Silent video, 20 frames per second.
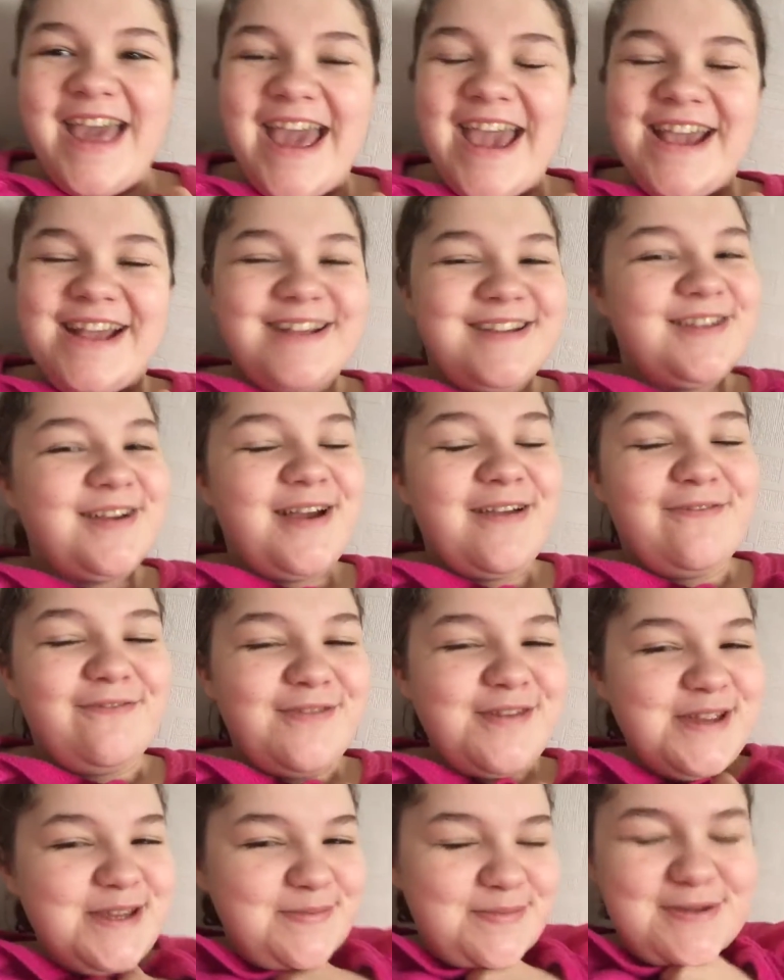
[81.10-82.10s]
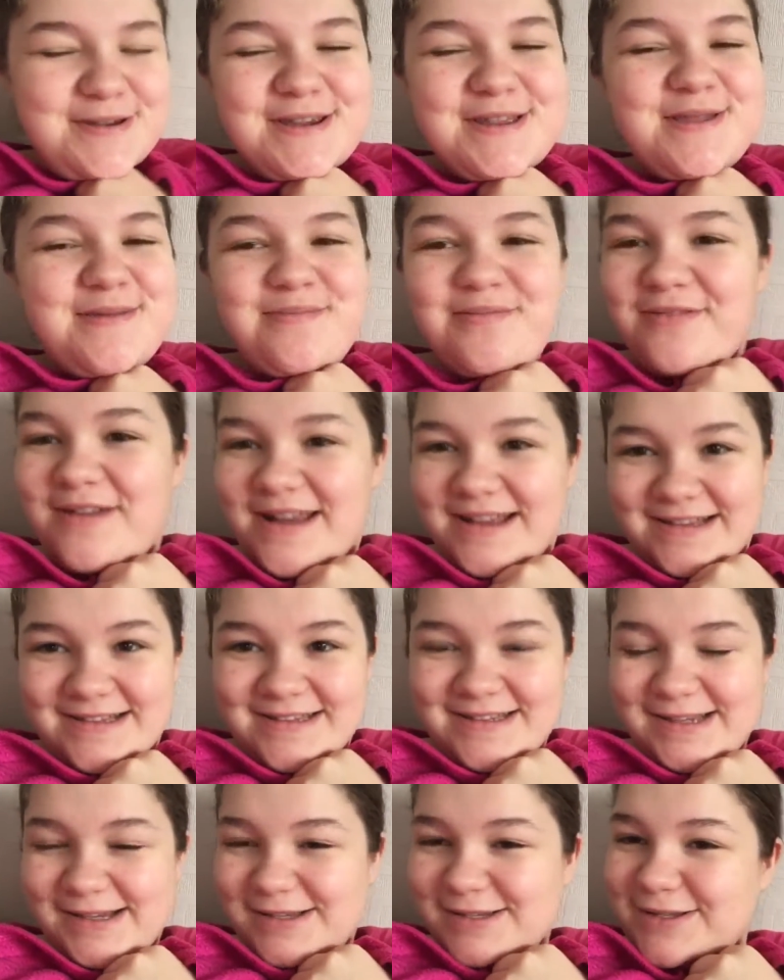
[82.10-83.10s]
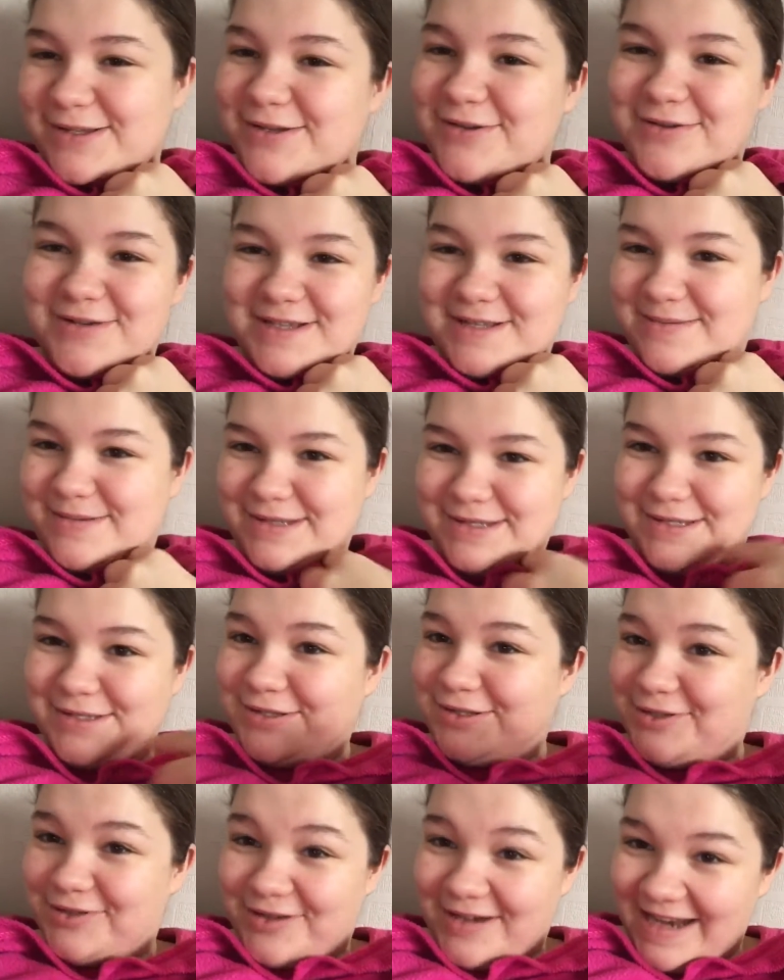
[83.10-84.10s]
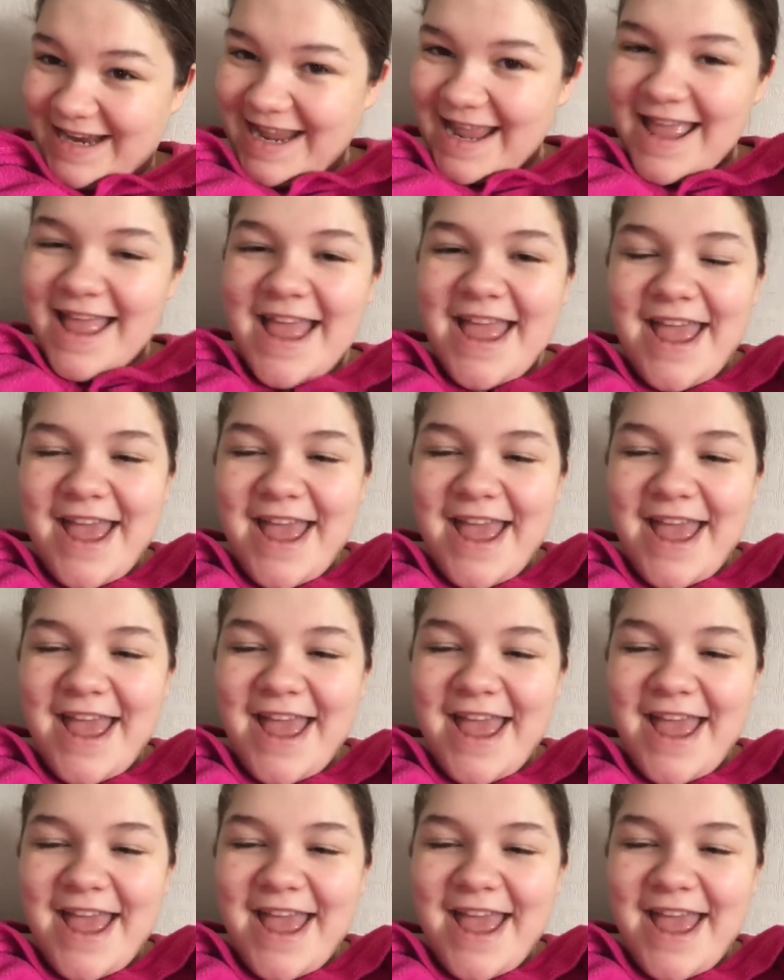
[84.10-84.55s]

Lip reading: Okay, so I've finished putting the presents under the Christmas tree.